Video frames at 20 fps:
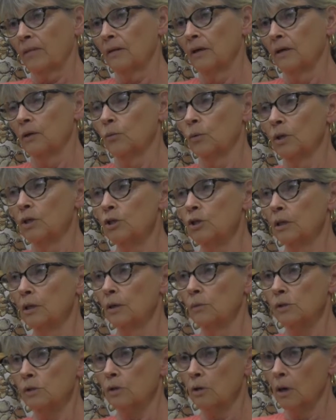And originally
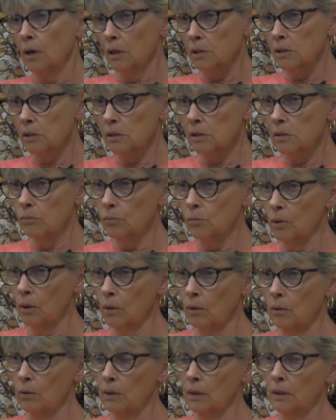it was across the
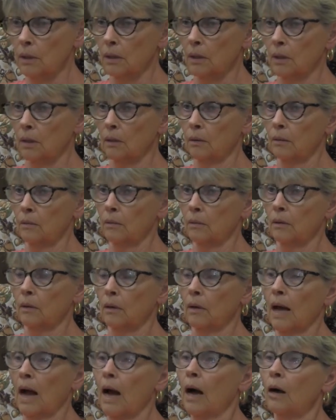road in a
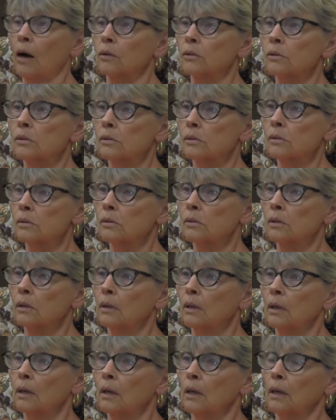house,
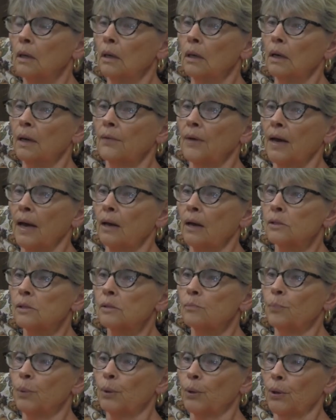and the house
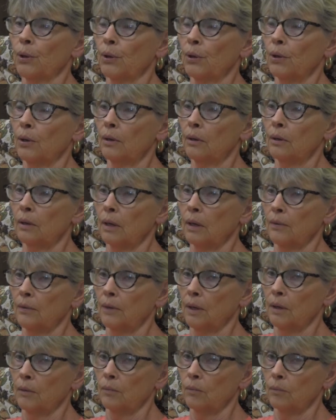burned, and
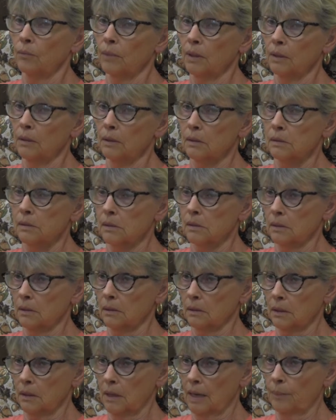they built this
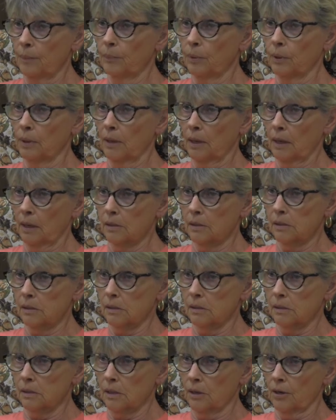little clapboard house
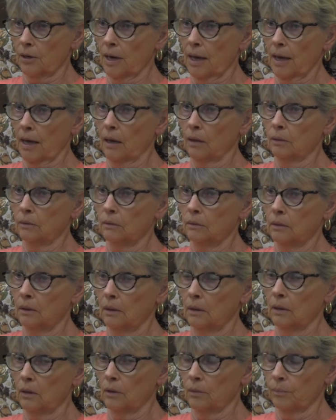that's there now,
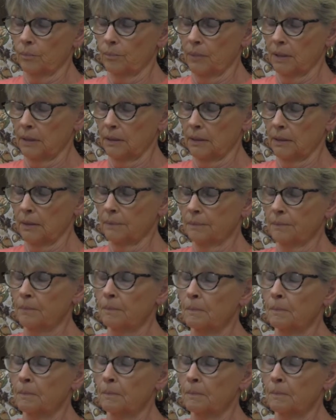or building,